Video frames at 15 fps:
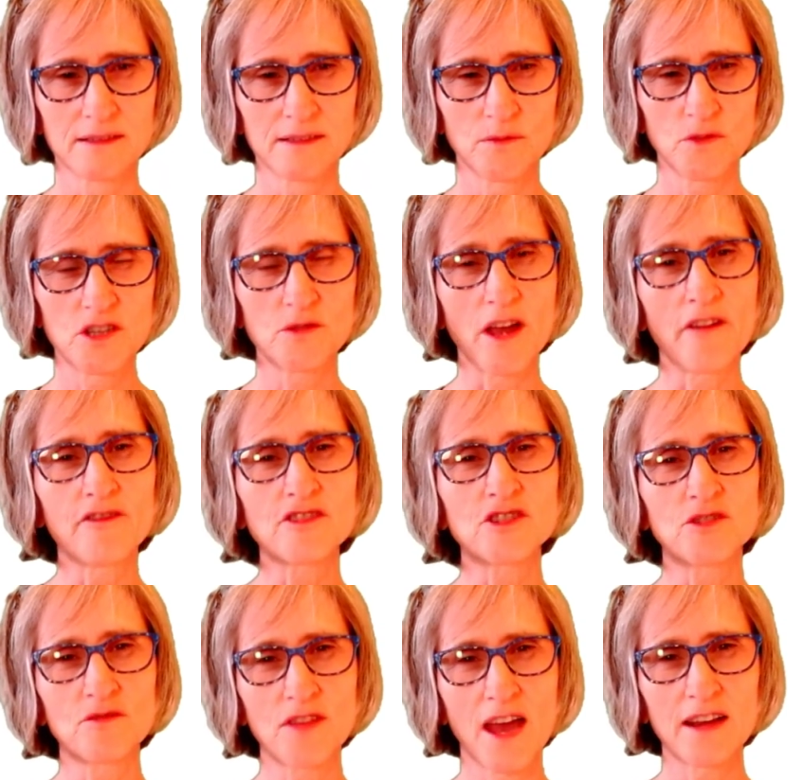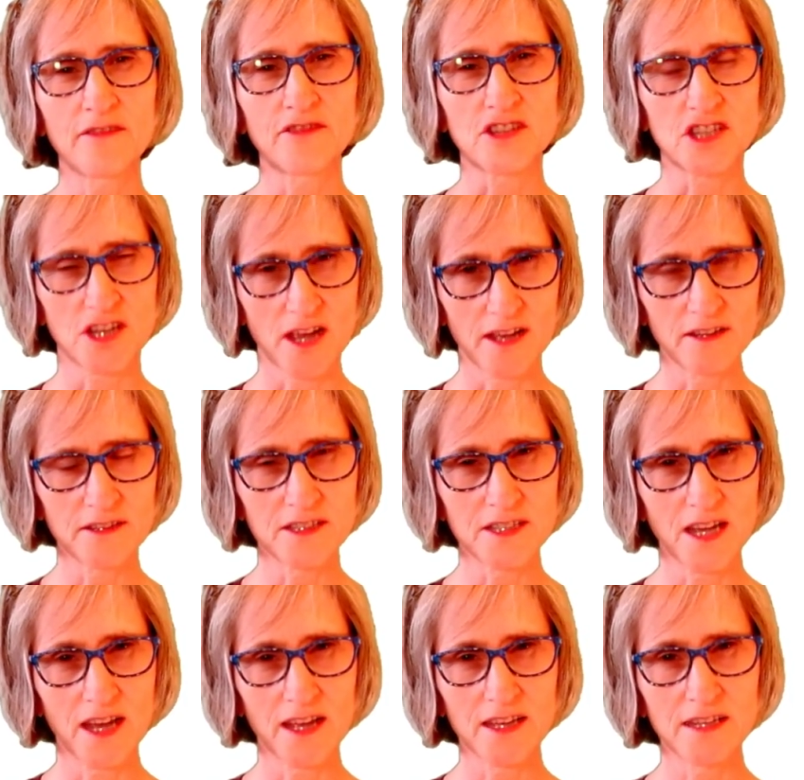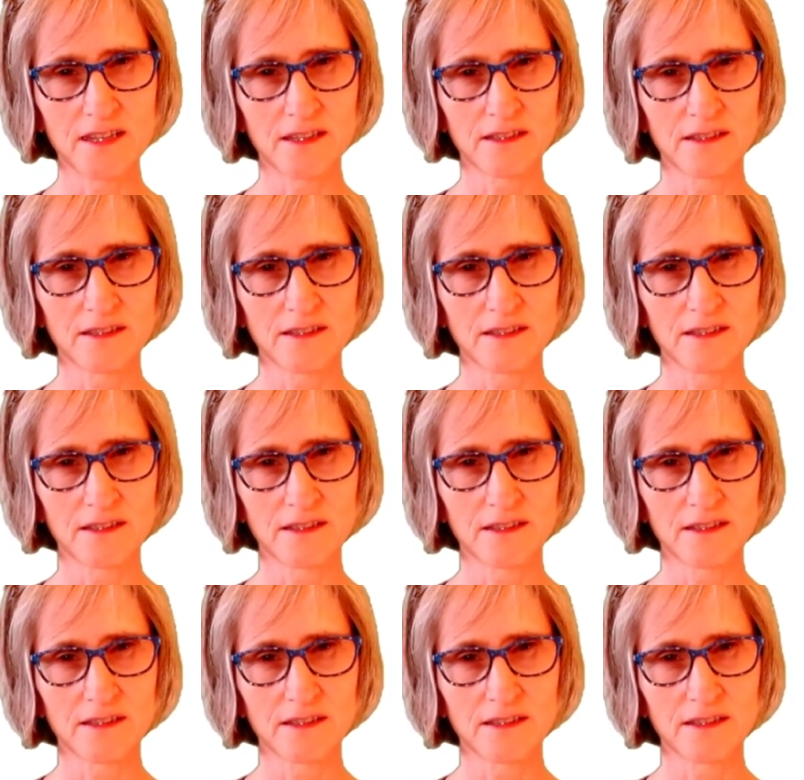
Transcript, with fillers: Would you ever do that if a child died?